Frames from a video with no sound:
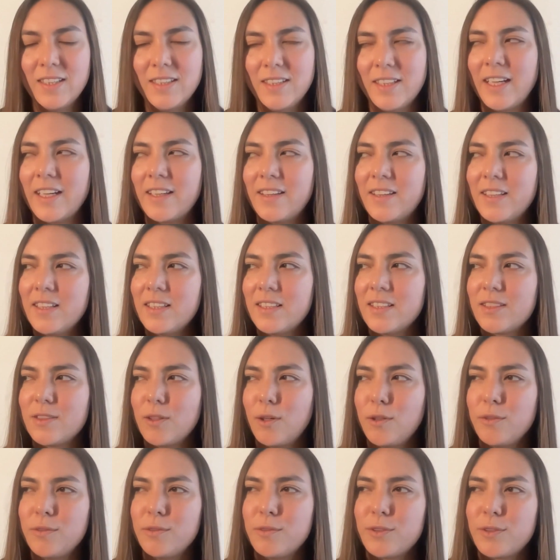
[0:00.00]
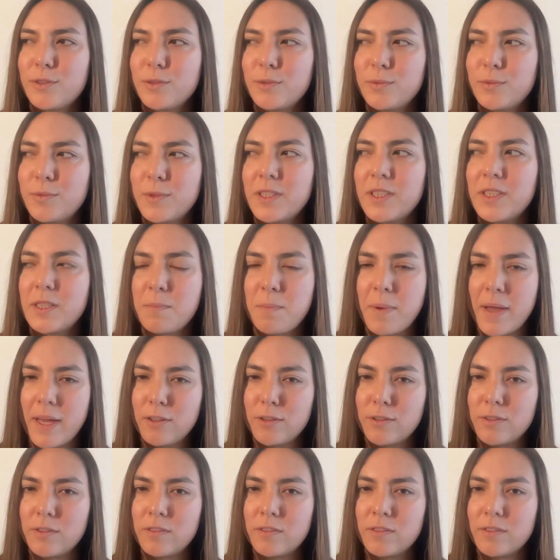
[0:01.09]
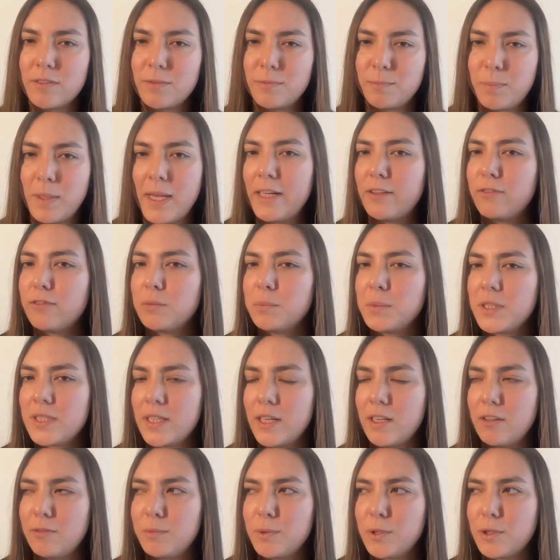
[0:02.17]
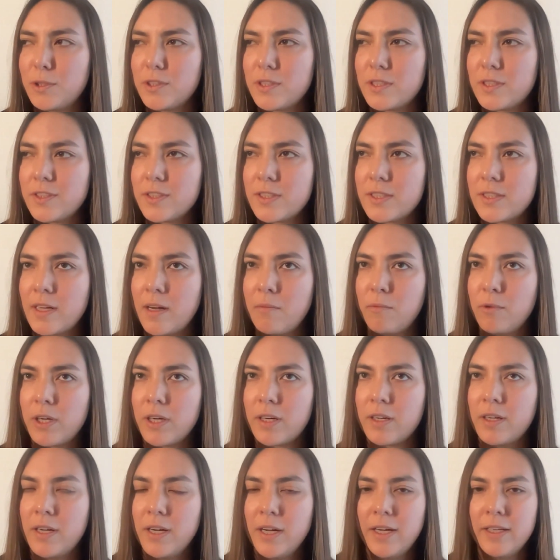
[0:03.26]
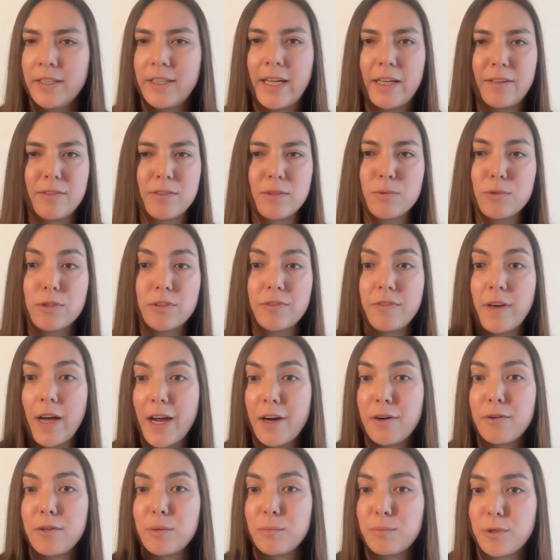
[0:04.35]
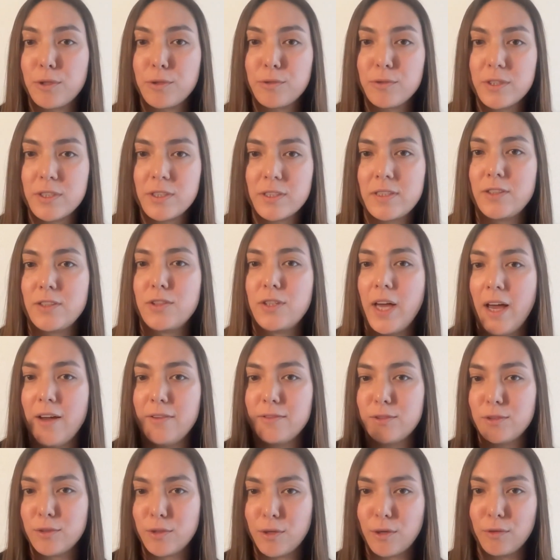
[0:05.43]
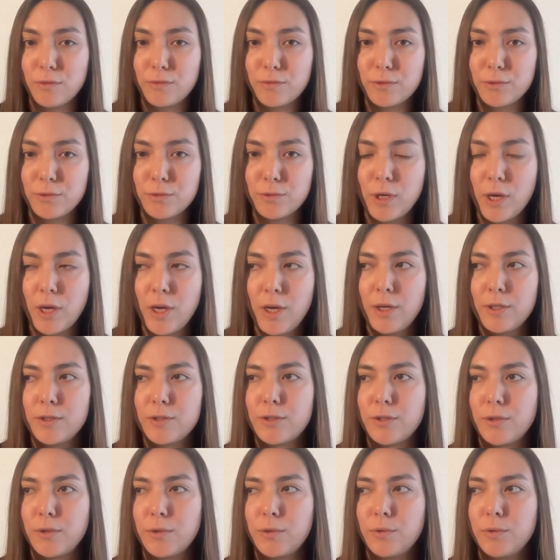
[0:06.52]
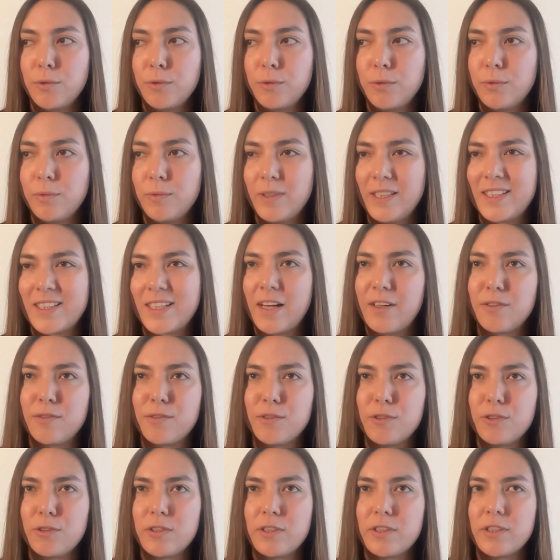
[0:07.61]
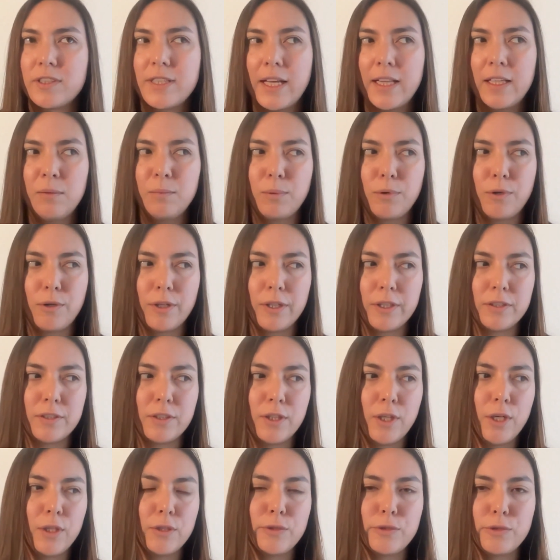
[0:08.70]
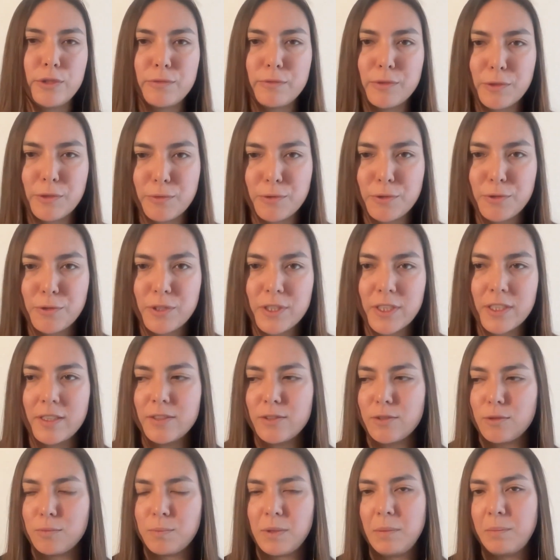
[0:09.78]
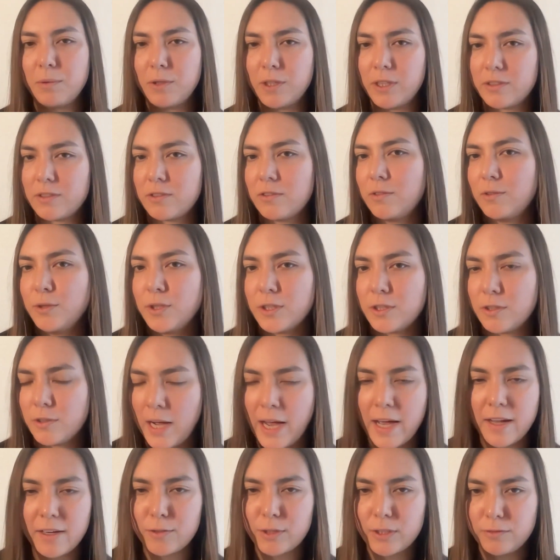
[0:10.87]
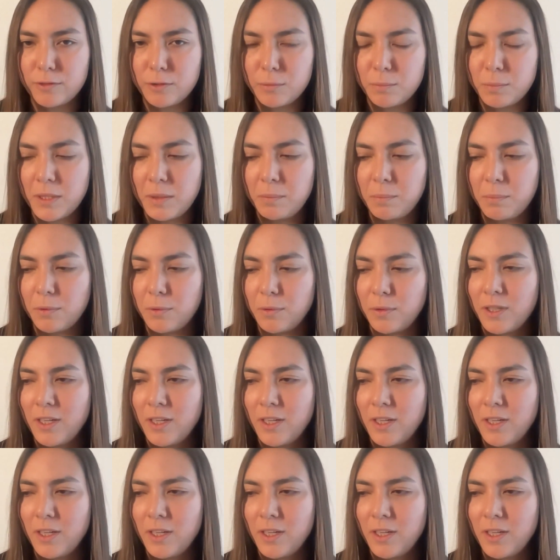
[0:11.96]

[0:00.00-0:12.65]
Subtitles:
I think it's also really depending on the platform itself, because there are some where they have some sort of hiring process that you have to go through. So it's kind of also their selling point to the recruiters or people who are hiring for people,